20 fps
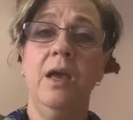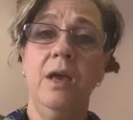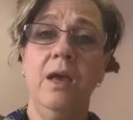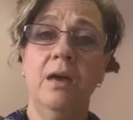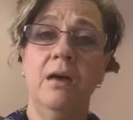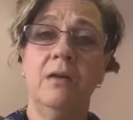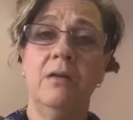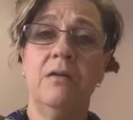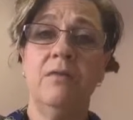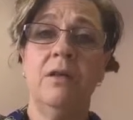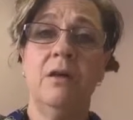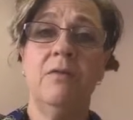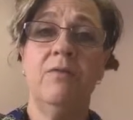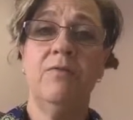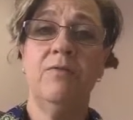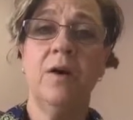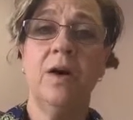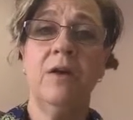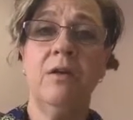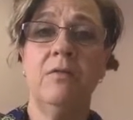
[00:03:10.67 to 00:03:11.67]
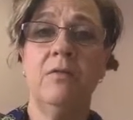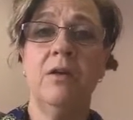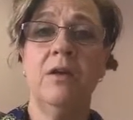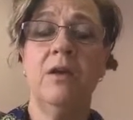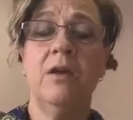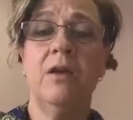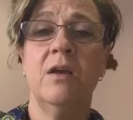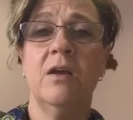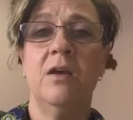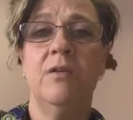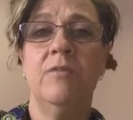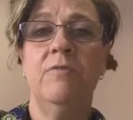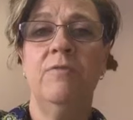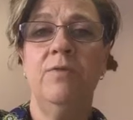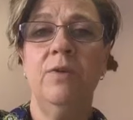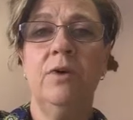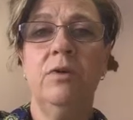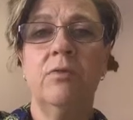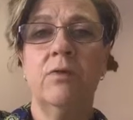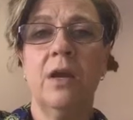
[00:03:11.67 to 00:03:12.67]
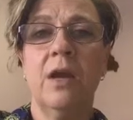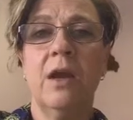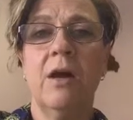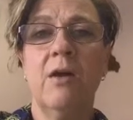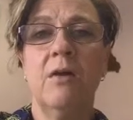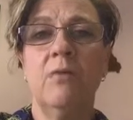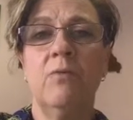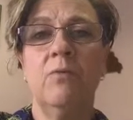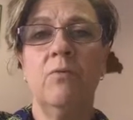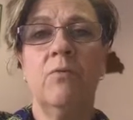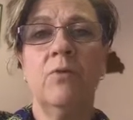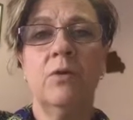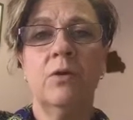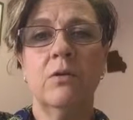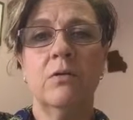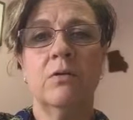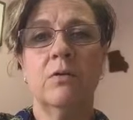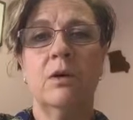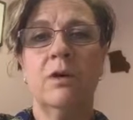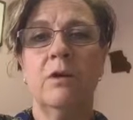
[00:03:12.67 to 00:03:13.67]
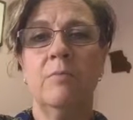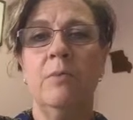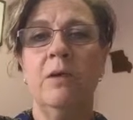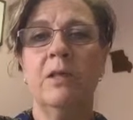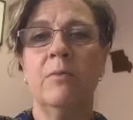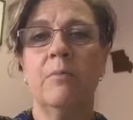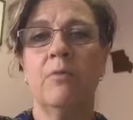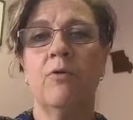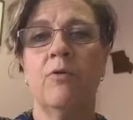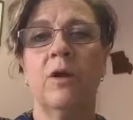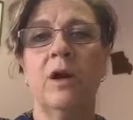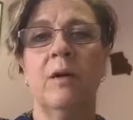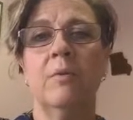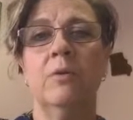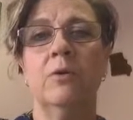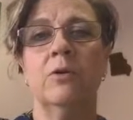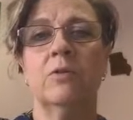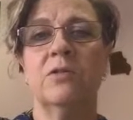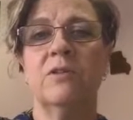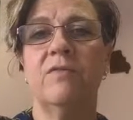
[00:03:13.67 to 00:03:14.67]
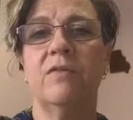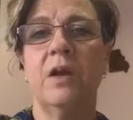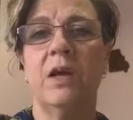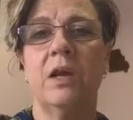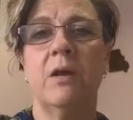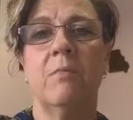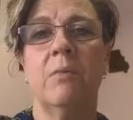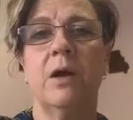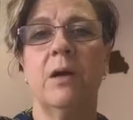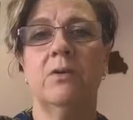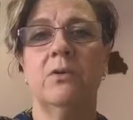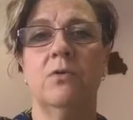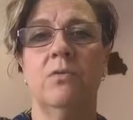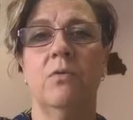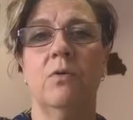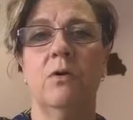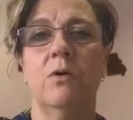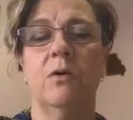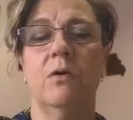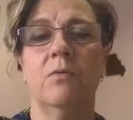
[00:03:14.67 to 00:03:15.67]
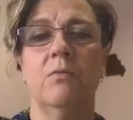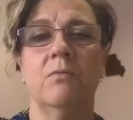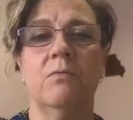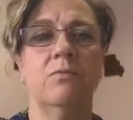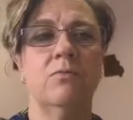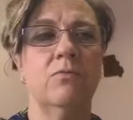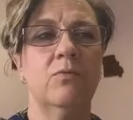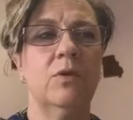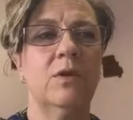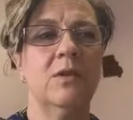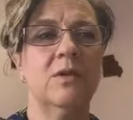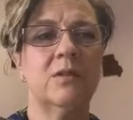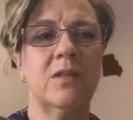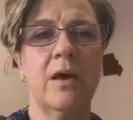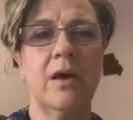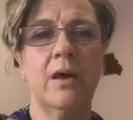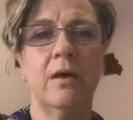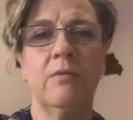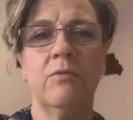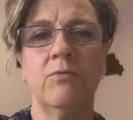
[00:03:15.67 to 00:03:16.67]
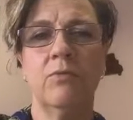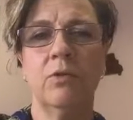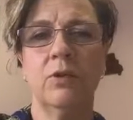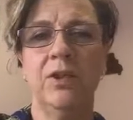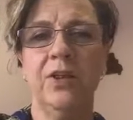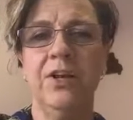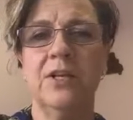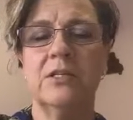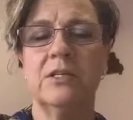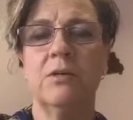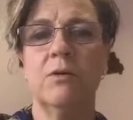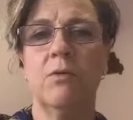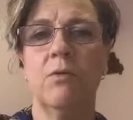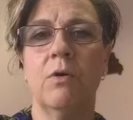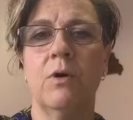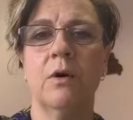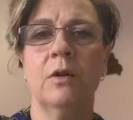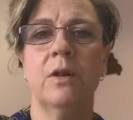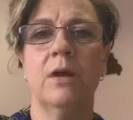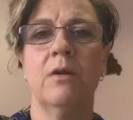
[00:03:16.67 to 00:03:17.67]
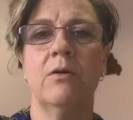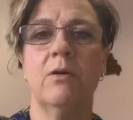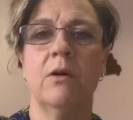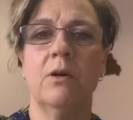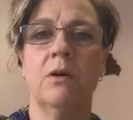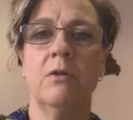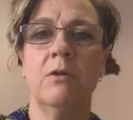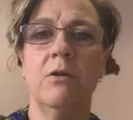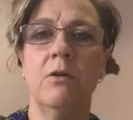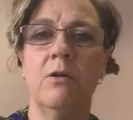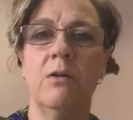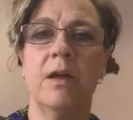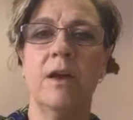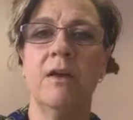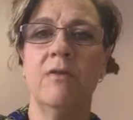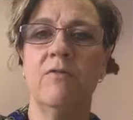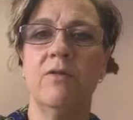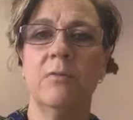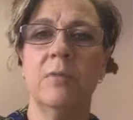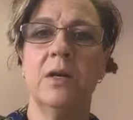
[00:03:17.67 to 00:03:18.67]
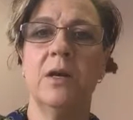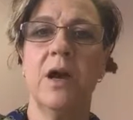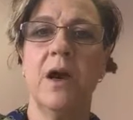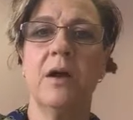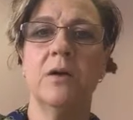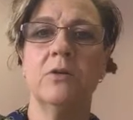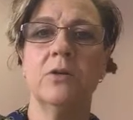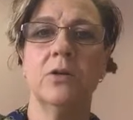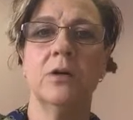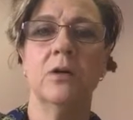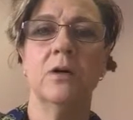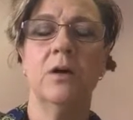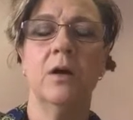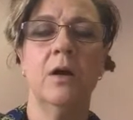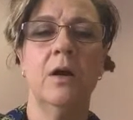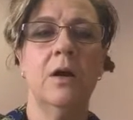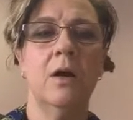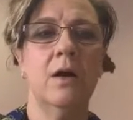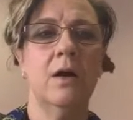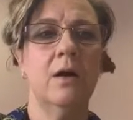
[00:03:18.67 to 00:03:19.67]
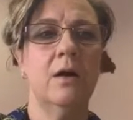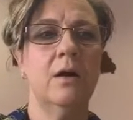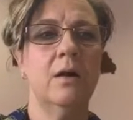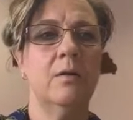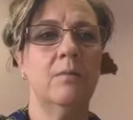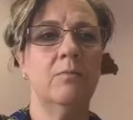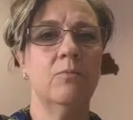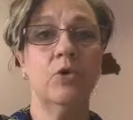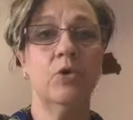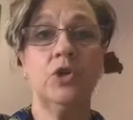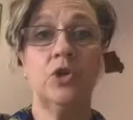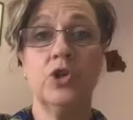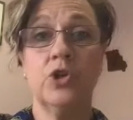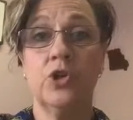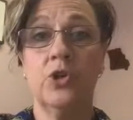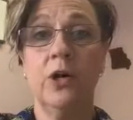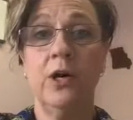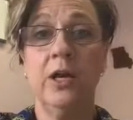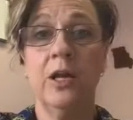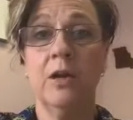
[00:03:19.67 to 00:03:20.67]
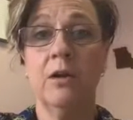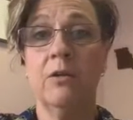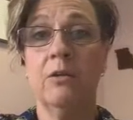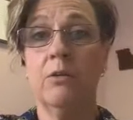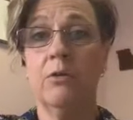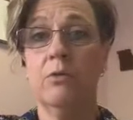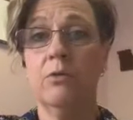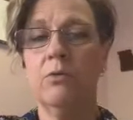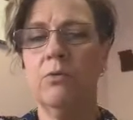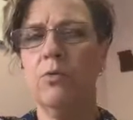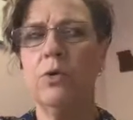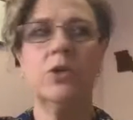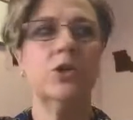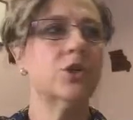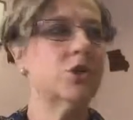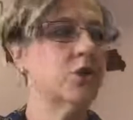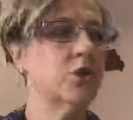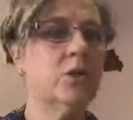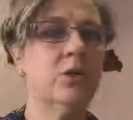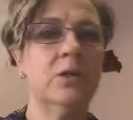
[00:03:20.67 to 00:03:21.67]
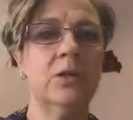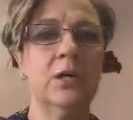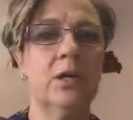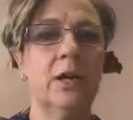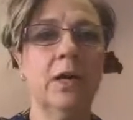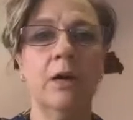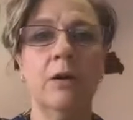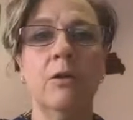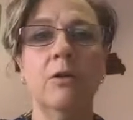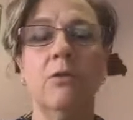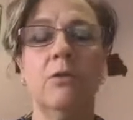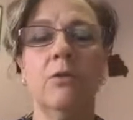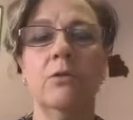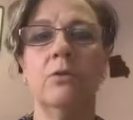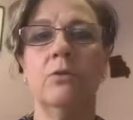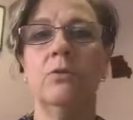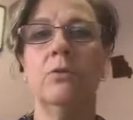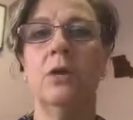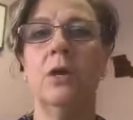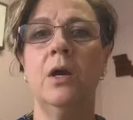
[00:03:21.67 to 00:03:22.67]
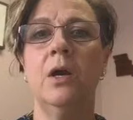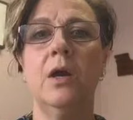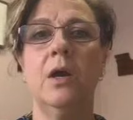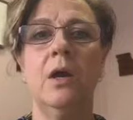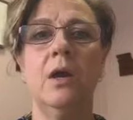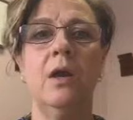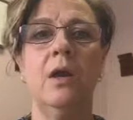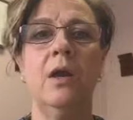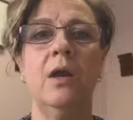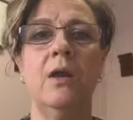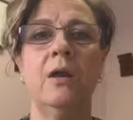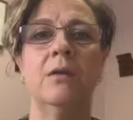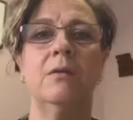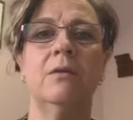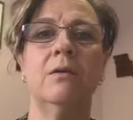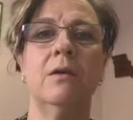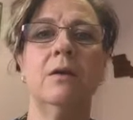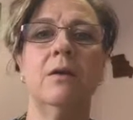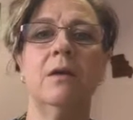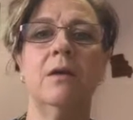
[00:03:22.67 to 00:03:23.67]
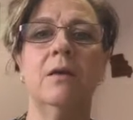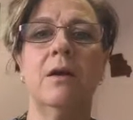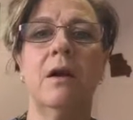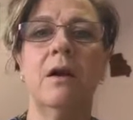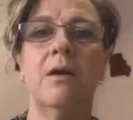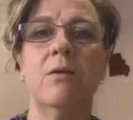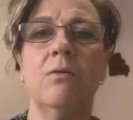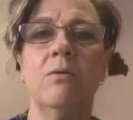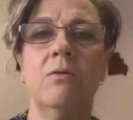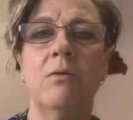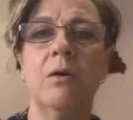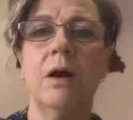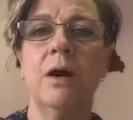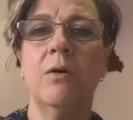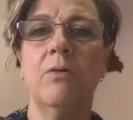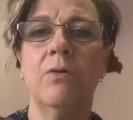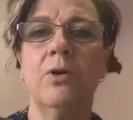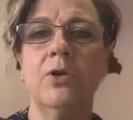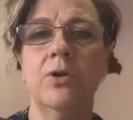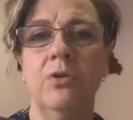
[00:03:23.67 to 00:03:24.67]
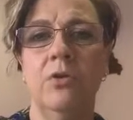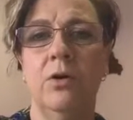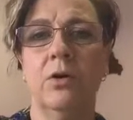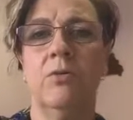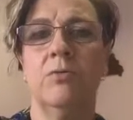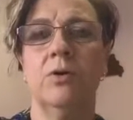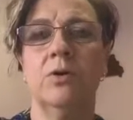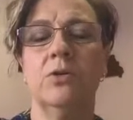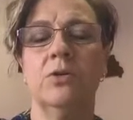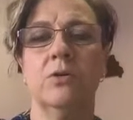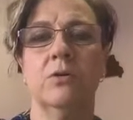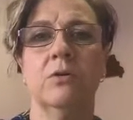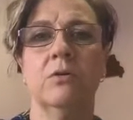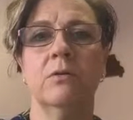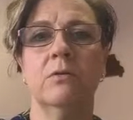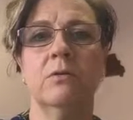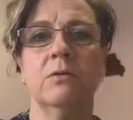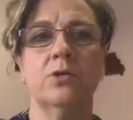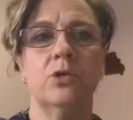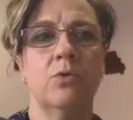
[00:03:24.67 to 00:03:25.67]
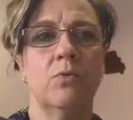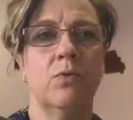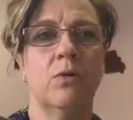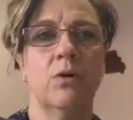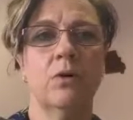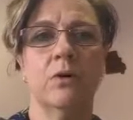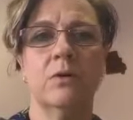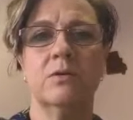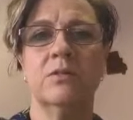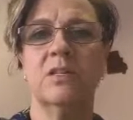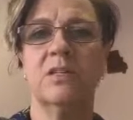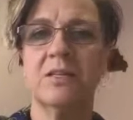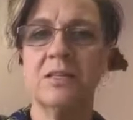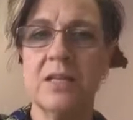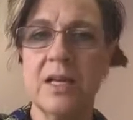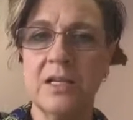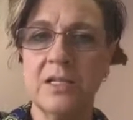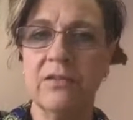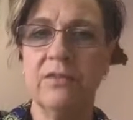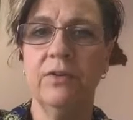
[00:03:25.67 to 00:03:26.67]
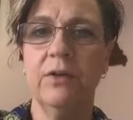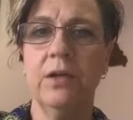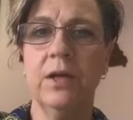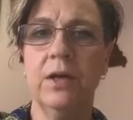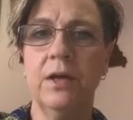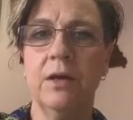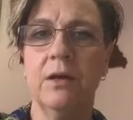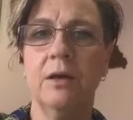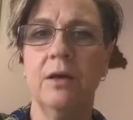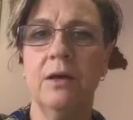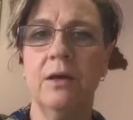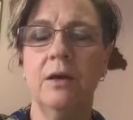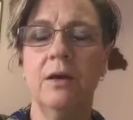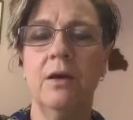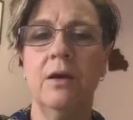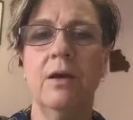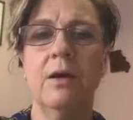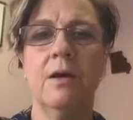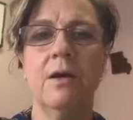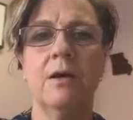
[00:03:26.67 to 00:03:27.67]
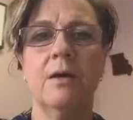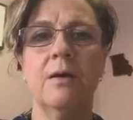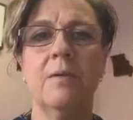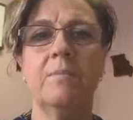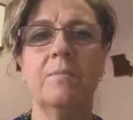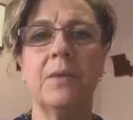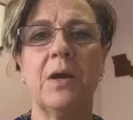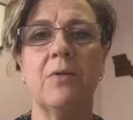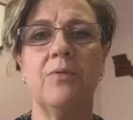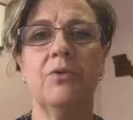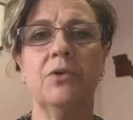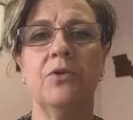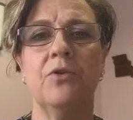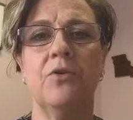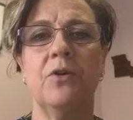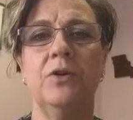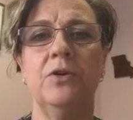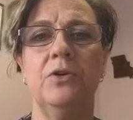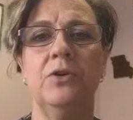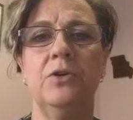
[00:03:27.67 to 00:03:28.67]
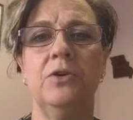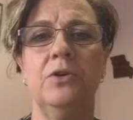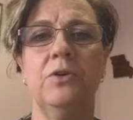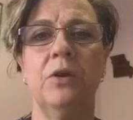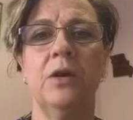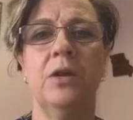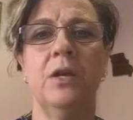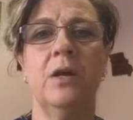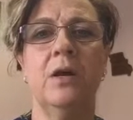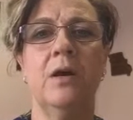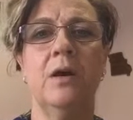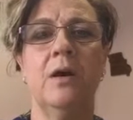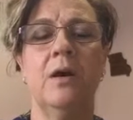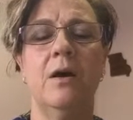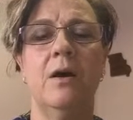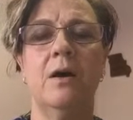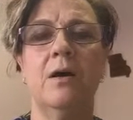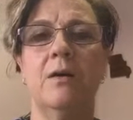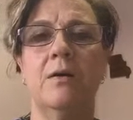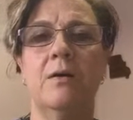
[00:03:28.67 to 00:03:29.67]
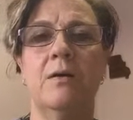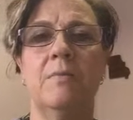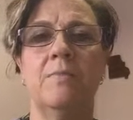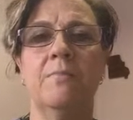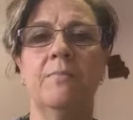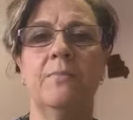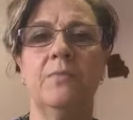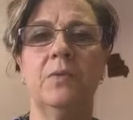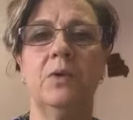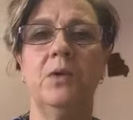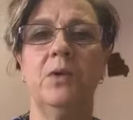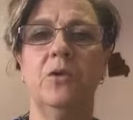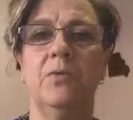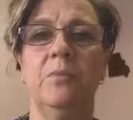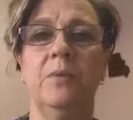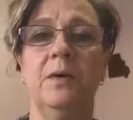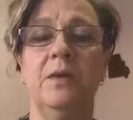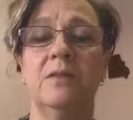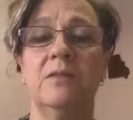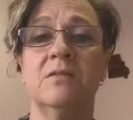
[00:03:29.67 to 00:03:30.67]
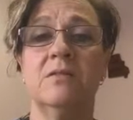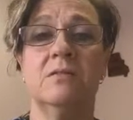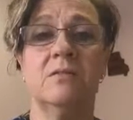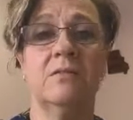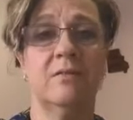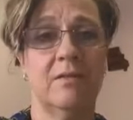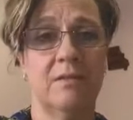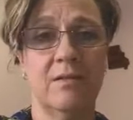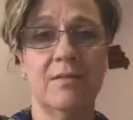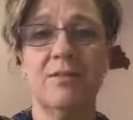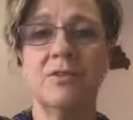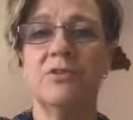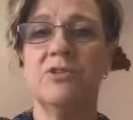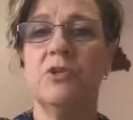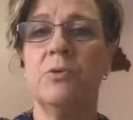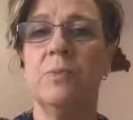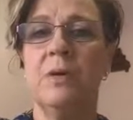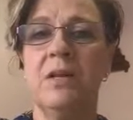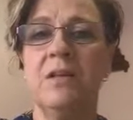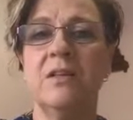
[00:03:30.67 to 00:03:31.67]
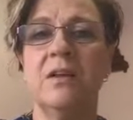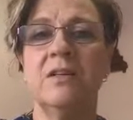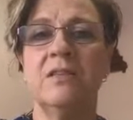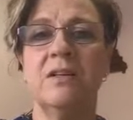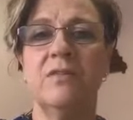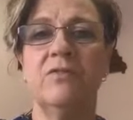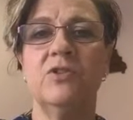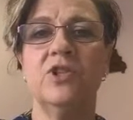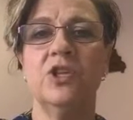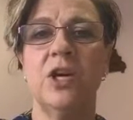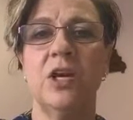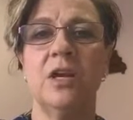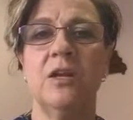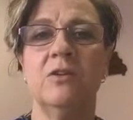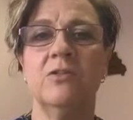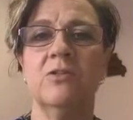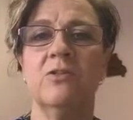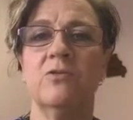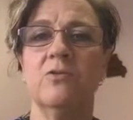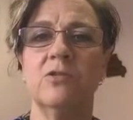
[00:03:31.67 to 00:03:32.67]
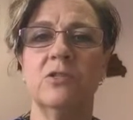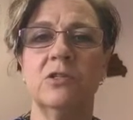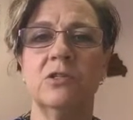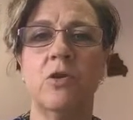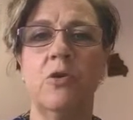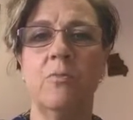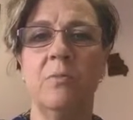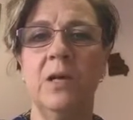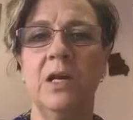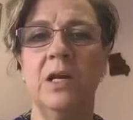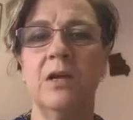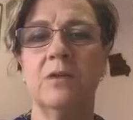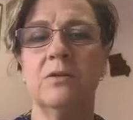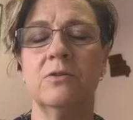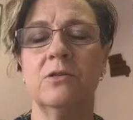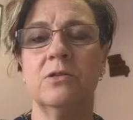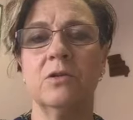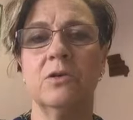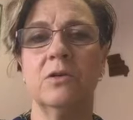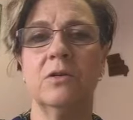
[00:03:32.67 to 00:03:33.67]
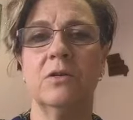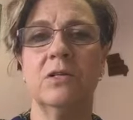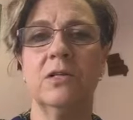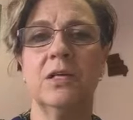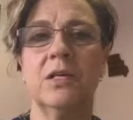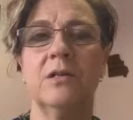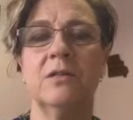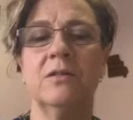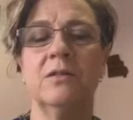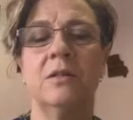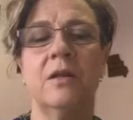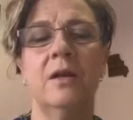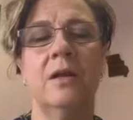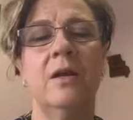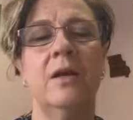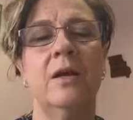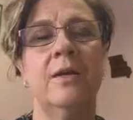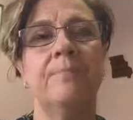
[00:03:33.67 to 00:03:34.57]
And then finally, figuring out what are going to be the parameters of getting back to work. What is that release to work letter going to look like from the doctor? Um, what should it include? What shouldn't it include? And uh, how, how are you going to return to work successfully? Um, how are you going to do it? Um, you know, because so many things have changed. There's so many uncertainties.